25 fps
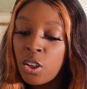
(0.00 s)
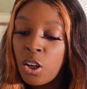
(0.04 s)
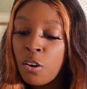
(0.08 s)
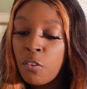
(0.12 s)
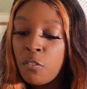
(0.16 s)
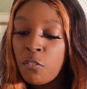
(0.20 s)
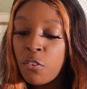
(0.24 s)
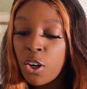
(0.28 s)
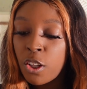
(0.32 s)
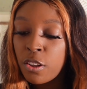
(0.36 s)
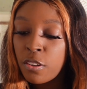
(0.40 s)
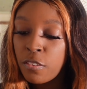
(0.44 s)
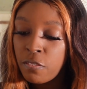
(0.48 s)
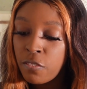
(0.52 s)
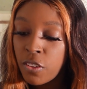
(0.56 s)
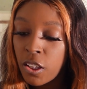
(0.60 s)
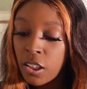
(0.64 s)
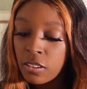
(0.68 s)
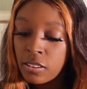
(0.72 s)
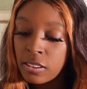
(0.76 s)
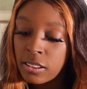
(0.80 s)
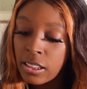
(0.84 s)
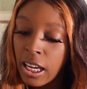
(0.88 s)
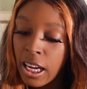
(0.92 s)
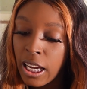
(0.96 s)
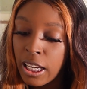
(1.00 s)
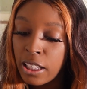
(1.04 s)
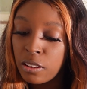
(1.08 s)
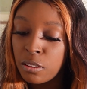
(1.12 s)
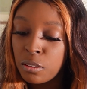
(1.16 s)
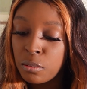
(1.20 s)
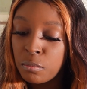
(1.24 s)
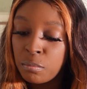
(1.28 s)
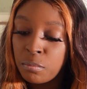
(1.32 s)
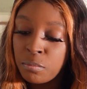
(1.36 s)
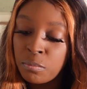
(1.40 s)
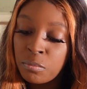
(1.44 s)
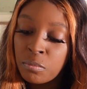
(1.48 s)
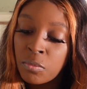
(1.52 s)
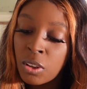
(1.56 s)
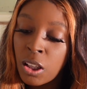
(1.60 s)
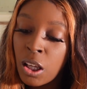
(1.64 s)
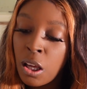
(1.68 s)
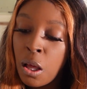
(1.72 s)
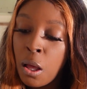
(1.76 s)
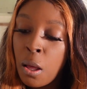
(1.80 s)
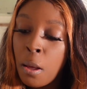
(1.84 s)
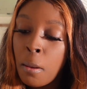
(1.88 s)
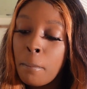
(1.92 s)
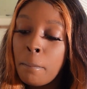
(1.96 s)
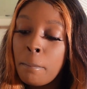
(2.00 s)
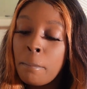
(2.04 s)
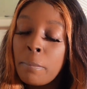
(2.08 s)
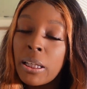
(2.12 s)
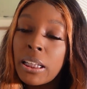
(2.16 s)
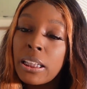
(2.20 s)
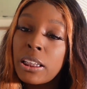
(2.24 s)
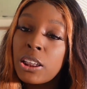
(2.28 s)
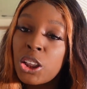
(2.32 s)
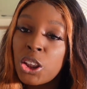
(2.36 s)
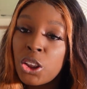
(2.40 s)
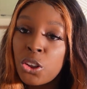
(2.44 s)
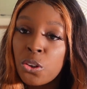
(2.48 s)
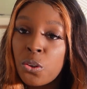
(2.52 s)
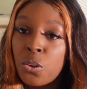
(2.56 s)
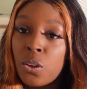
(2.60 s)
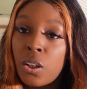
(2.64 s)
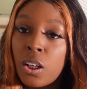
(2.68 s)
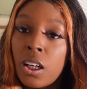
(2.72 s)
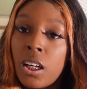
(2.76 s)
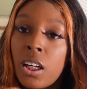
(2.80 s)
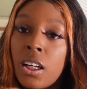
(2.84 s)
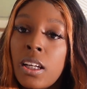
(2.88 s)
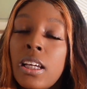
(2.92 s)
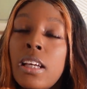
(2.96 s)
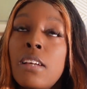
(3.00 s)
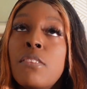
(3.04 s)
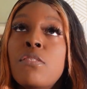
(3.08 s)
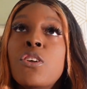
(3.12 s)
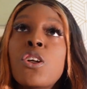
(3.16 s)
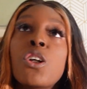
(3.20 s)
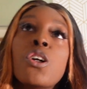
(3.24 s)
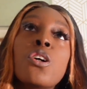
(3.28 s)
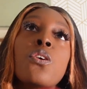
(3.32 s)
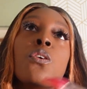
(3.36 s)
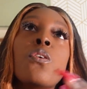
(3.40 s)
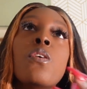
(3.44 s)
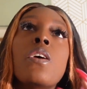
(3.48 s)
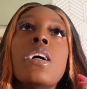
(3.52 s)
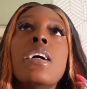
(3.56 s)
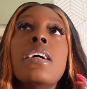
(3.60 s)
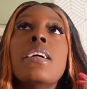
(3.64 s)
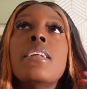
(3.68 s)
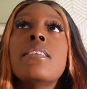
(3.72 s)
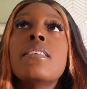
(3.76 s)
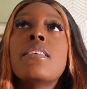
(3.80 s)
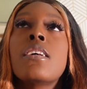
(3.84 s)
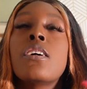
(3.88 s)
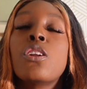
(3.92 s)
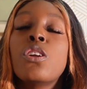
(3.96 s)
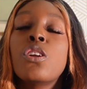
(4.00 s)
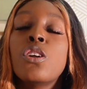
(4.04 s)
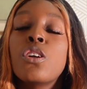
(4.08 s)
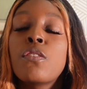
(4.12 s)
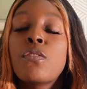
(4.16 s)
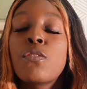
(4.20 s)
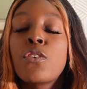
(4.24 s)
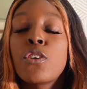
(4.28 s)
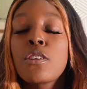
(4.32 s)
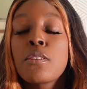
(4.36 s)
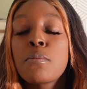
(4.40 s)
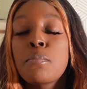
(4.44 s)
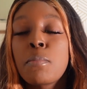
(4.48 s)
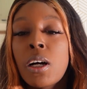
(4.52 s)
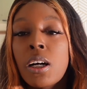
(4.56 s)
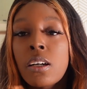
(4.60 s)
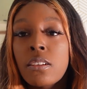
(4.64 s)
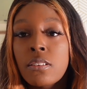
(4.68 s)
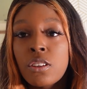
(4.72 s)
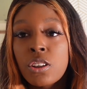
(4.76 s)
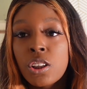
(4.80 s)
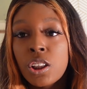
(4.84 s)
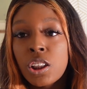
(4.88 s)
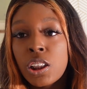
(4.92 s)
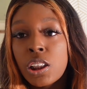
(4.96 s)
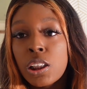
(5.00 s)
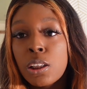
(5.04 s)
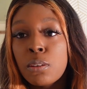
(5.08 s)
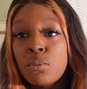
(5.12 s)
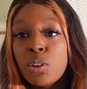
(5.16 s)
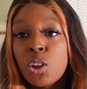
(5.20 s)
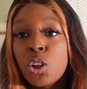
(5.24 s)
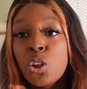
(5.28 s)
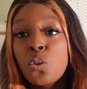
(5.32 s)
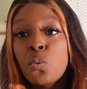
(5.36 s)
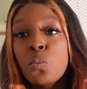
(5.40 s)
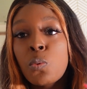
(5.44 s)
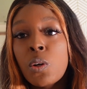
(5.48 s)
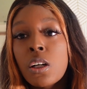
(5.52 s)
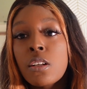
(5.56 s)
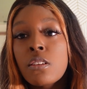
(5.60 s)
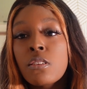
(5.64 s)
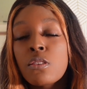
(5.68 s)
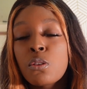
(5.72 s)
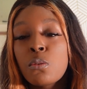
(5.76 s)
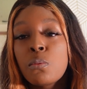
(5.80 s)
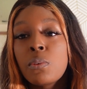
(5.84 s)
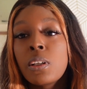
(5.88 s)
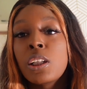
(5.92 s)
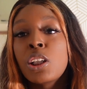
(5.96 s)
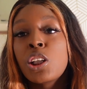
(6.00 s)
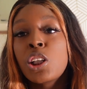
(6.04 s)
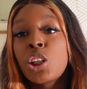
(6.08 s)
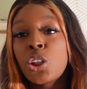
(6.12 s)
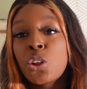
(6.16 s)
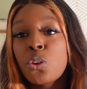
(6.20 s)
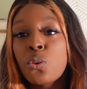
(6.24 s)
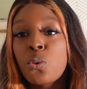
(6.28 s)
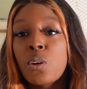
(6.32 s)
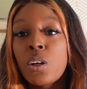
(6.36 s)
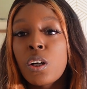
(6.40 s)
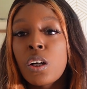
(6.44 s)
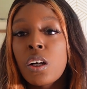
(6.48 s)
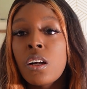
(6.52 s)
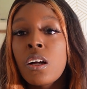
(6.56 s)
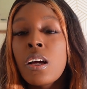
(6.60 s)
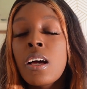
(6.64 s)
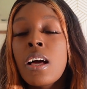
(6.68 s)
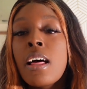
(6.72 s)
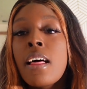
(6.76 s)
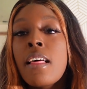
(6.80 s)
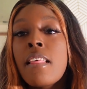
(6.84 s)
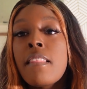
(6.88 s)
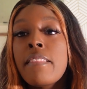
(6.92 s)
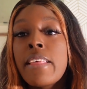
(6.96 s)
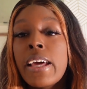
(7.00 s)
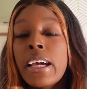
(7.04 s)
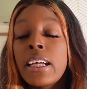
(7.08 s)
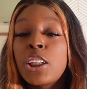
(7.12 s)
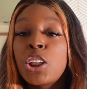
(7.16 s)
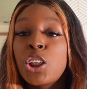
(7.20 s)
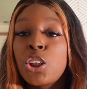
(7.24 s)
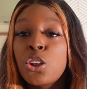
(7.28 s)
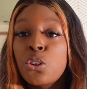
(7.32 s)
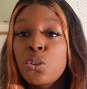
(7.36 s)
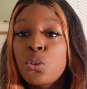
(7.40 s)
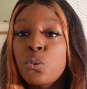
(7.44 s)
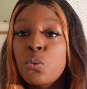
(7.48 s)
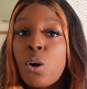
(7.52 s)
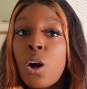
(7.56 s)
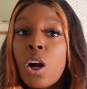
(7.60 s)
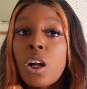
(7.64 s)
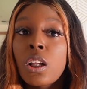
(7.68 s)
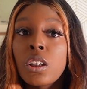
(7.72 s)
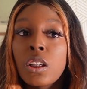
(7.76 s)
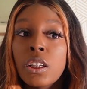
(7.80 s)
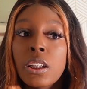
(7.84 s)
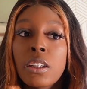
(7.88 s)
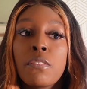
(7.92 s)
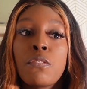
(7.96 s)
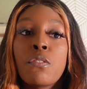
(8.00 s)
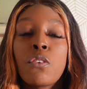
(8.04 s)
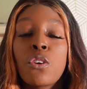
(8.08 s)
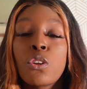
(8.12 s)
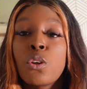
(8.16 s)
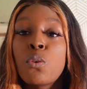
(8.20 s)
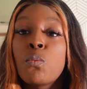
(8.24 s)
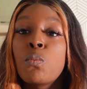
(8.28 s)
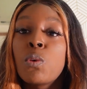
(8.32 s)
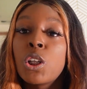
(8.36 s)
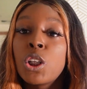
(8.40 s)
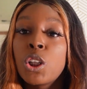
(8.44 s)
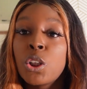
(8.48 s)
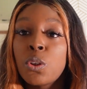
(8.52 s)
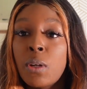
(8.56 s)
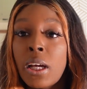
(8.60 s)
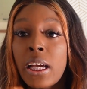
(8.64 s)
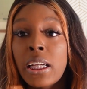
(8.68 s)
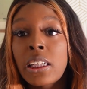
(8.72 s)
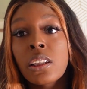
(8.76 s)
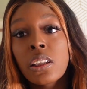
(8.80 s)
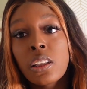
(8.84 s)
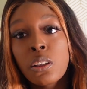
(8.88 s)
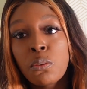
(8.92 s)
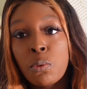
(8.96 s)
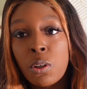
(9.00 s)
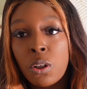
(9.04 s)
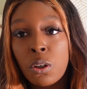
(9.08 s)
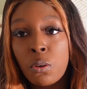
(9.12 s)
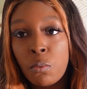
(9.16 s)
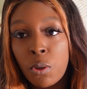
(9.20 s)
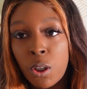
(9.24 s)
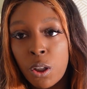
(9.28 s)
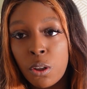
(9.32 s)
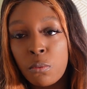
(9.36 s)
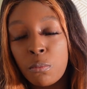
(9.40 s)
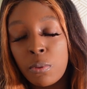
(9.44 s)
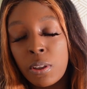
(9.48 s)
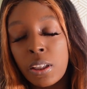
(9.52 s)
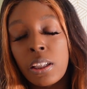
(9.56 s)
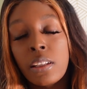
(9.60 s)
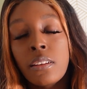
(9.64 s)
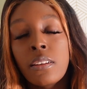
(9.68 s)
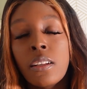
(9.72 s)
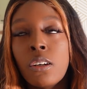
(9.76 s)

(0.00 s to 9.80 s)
for the first item, be sure, if you're going to look for sponsorships, you want to ensure that you are looking for the ones you actually want to work with.